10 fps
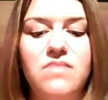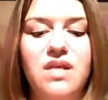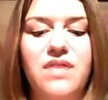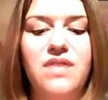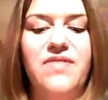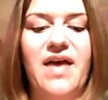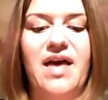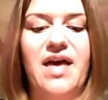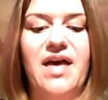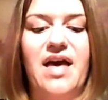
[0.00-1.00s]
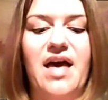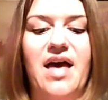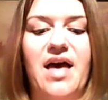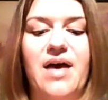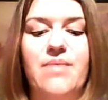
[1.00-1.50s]
The
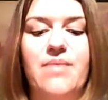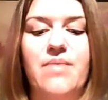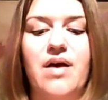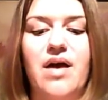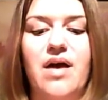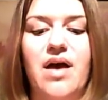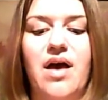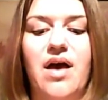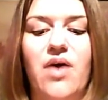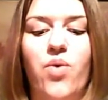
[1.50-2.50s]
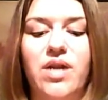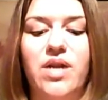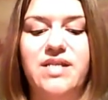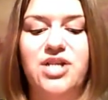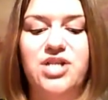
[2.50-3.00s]

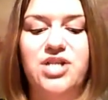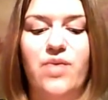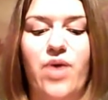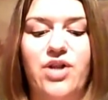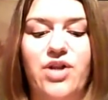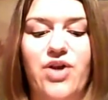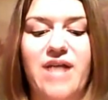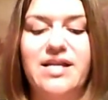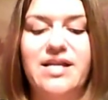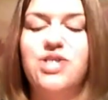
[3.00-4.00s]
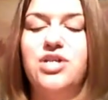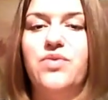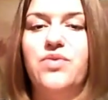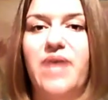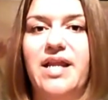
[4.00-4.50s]
organization that we're under has actually
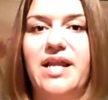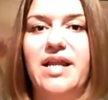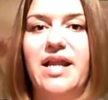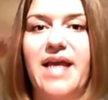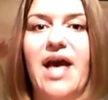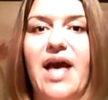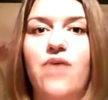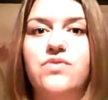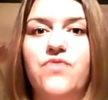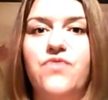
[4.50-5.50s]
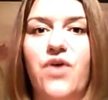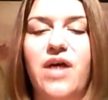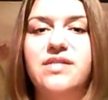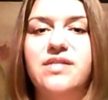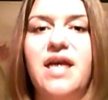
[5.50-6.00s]
created an account for
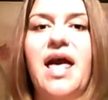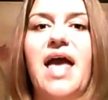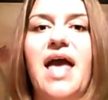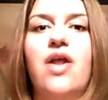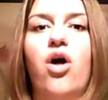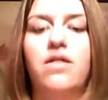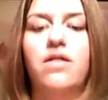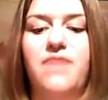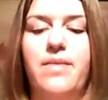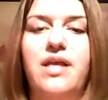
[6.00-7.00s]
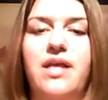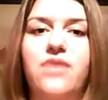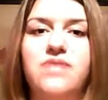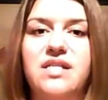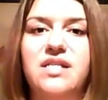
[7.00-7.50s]
us, and all of that money
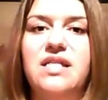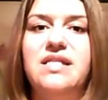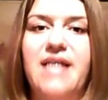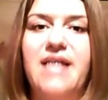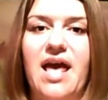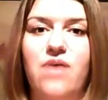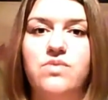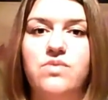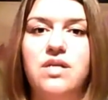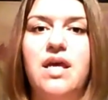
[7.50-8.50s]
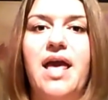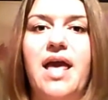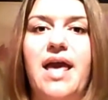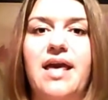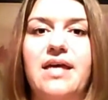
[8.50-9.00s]
goes into this account,
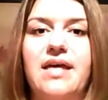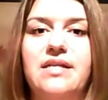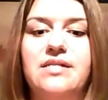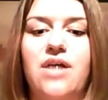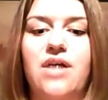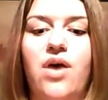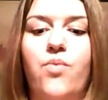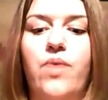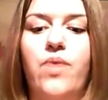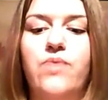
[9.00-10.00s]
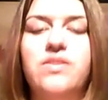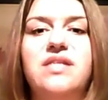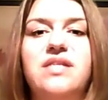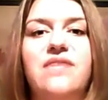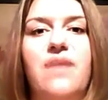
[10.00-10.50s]
and we
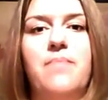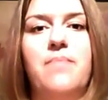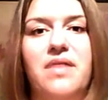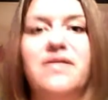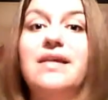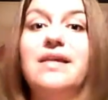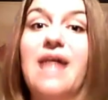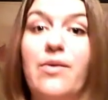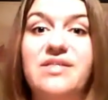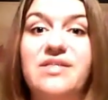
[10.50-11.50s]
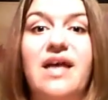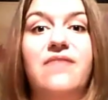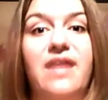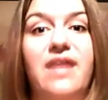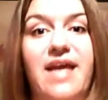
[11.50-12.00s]
receive a monthly allowance out of
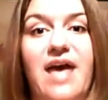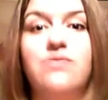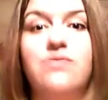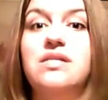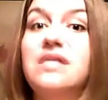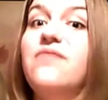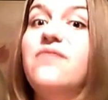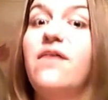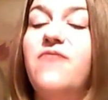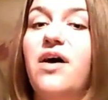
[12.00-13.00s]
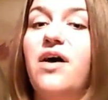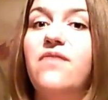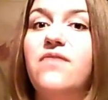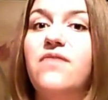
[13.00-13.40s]
that account to live off of